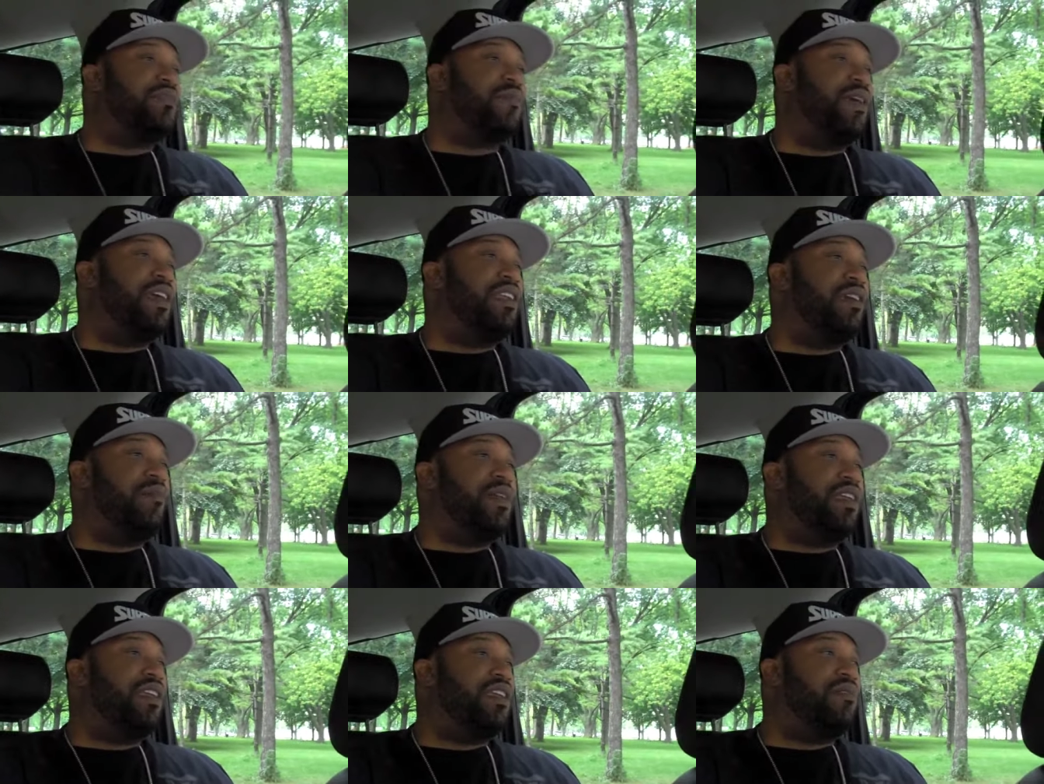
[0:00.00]
man. I
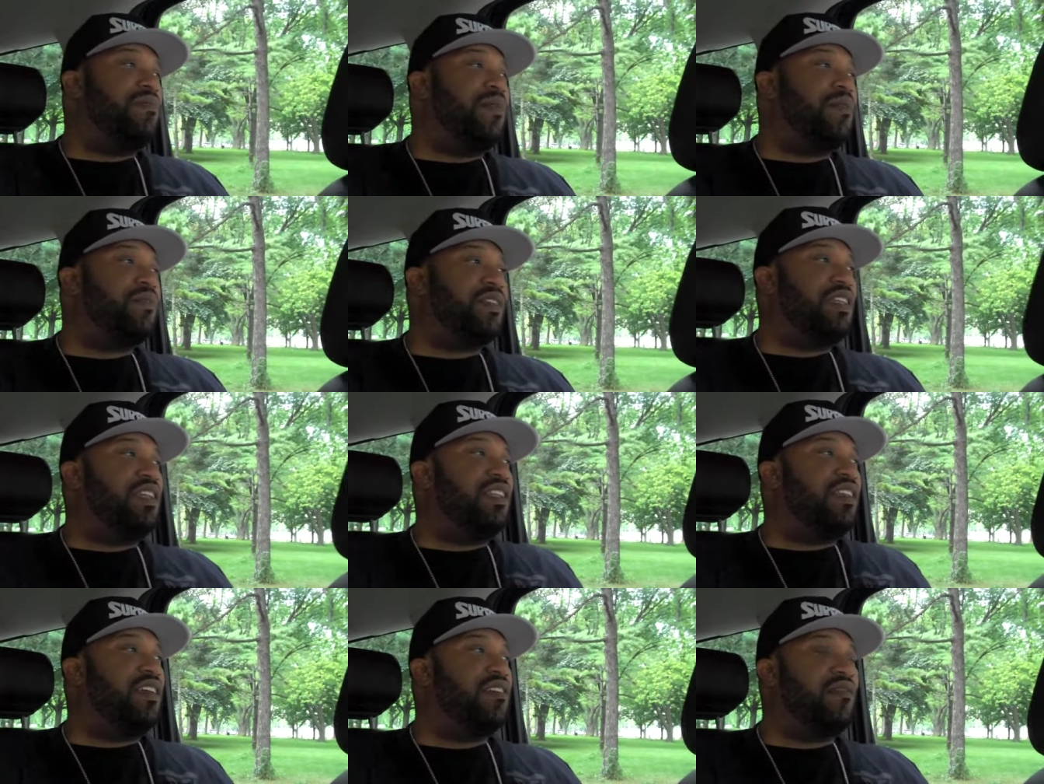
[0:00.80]
mean, getting Pimp C
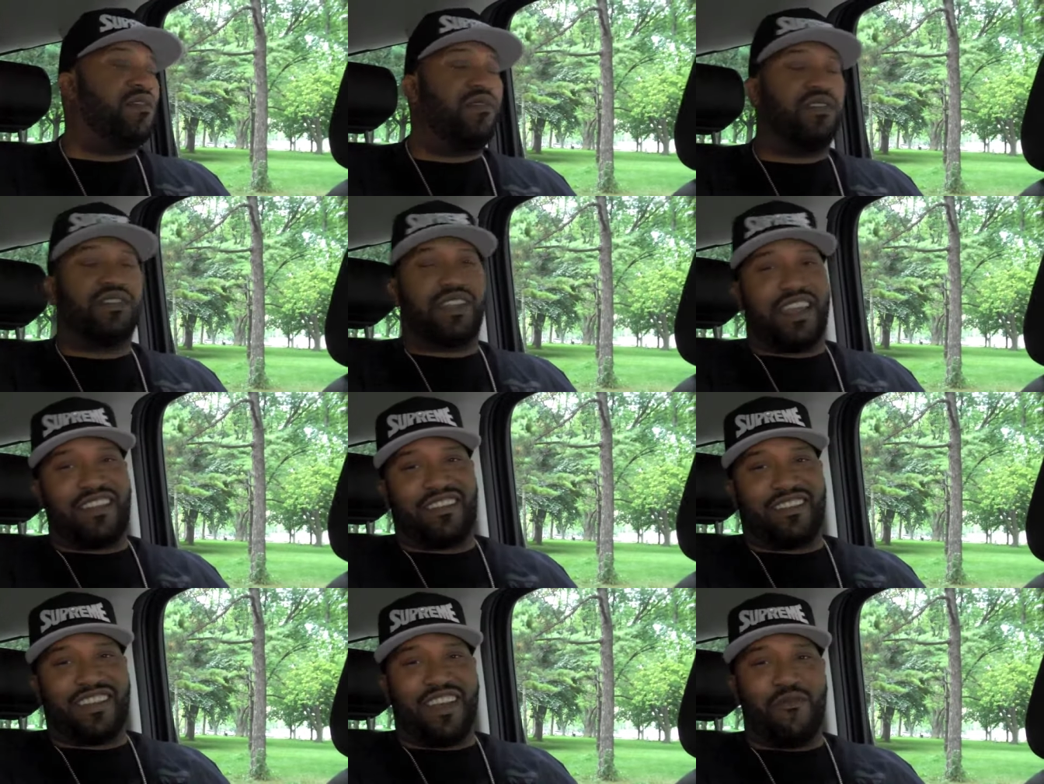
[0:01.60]
cleared, of course, that
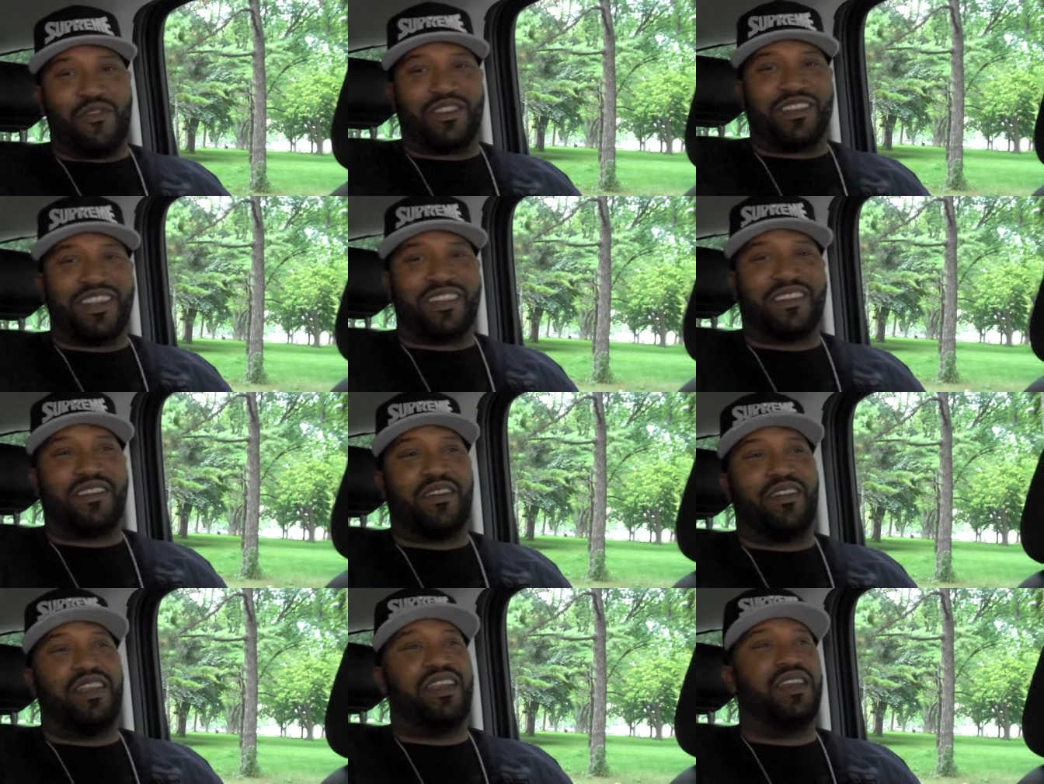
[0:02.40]
that wasn't
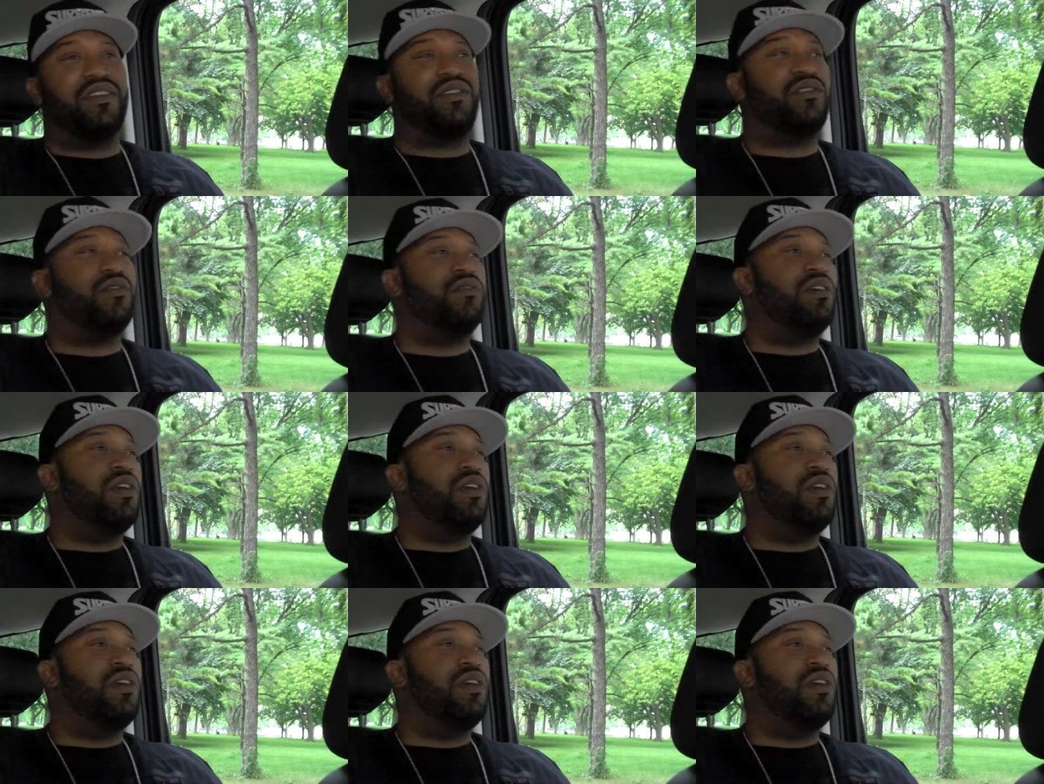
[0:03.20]
necessarily an issue.